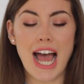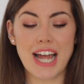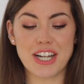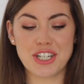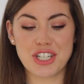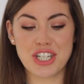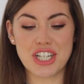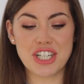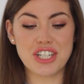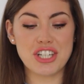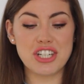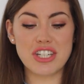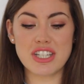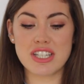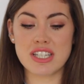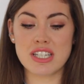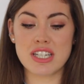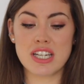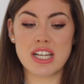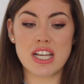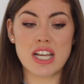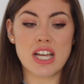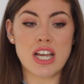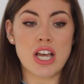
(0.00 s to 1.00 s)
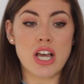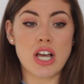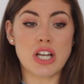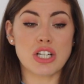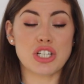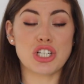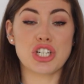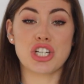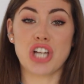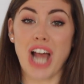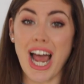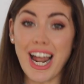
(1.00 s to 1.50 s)
And she just
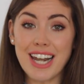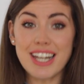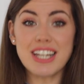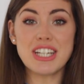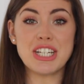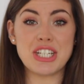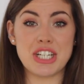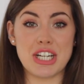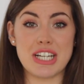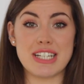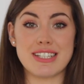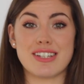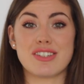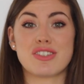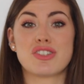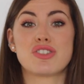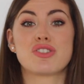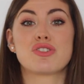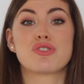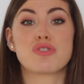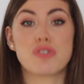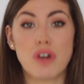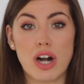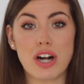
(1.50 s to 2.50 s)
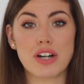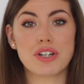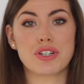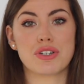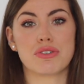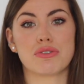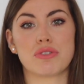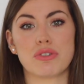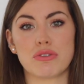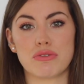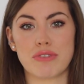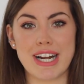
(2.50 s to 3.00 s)
challenges
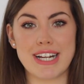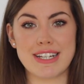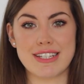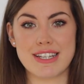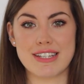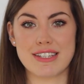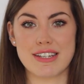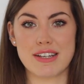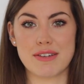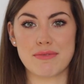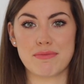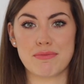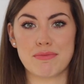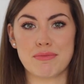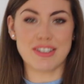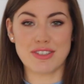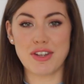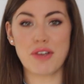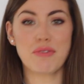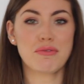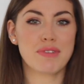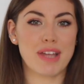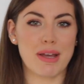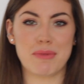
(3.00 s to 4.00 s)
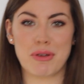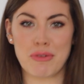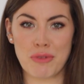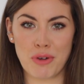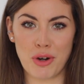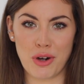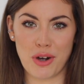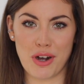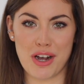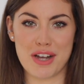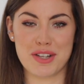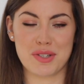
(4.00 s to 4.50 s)
structural racism. Don't get me
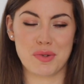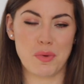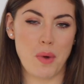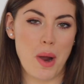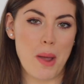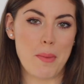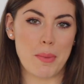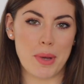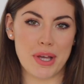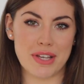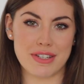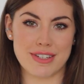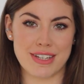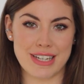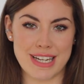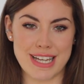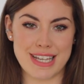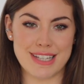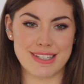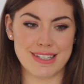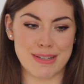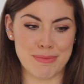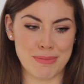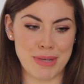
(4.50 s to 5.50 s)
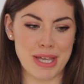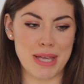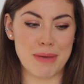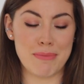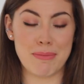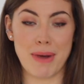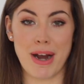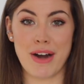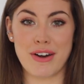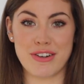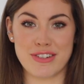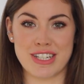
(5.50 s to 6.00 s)
wrong, as a white person it's a bit
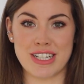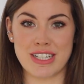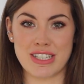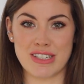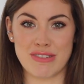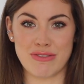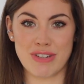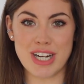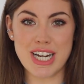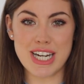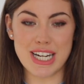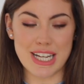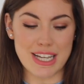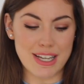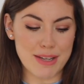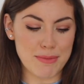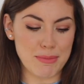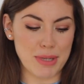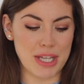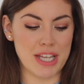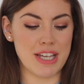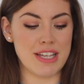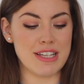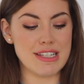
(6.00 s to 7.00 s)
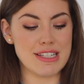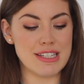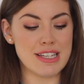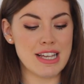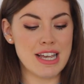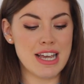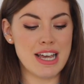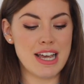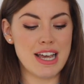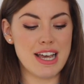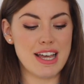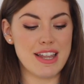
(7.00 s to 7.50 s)
embarrassing to read it because
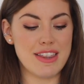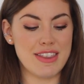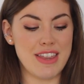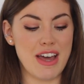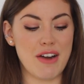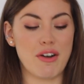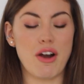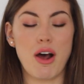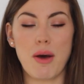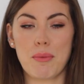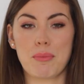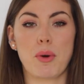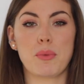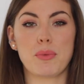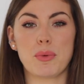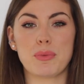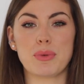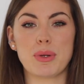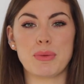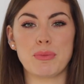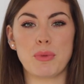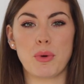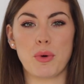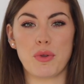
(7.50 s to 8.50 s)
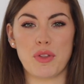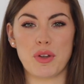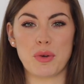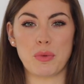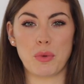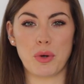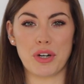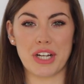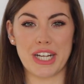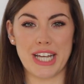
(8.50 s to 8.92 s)
there are probably more than one